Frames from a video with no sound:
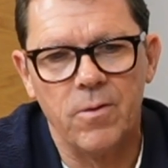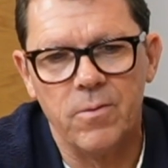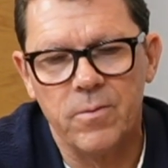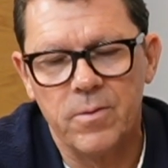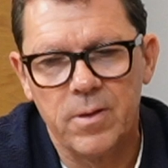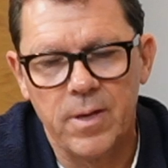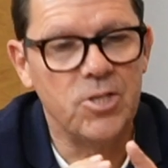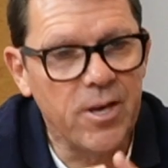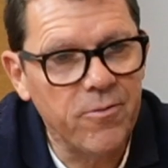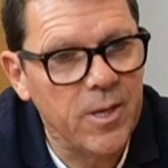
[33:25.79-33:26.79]
So,
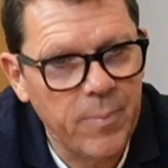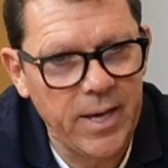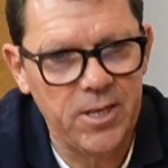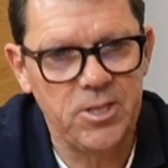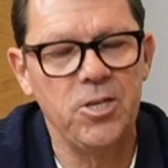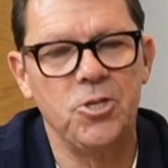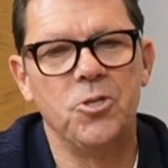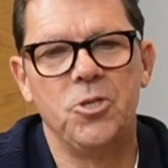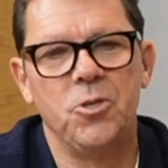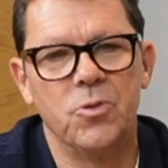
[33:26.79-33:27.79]
definitely pay
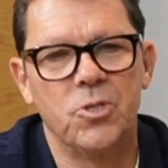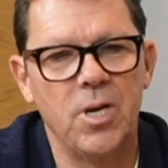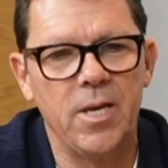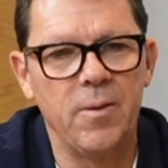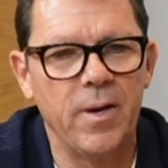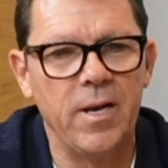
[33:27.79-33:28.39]
attention to your sleep.